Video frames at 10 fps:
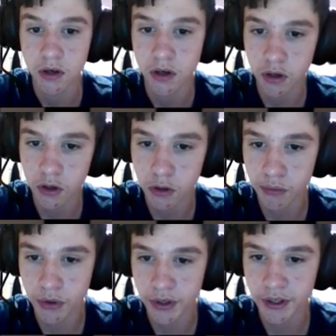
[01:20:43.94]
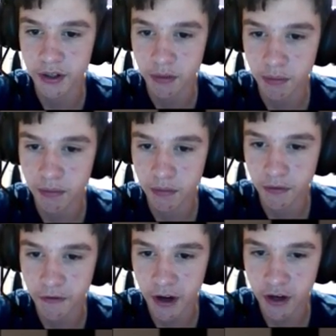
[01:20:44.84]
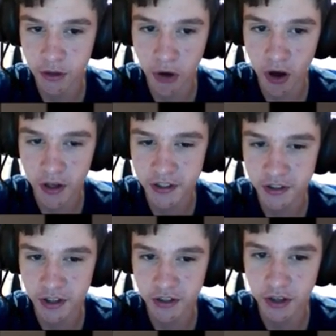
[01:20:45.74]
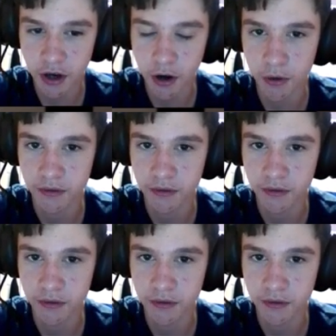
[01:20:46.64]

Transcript: Oh boy, final boss, let's go.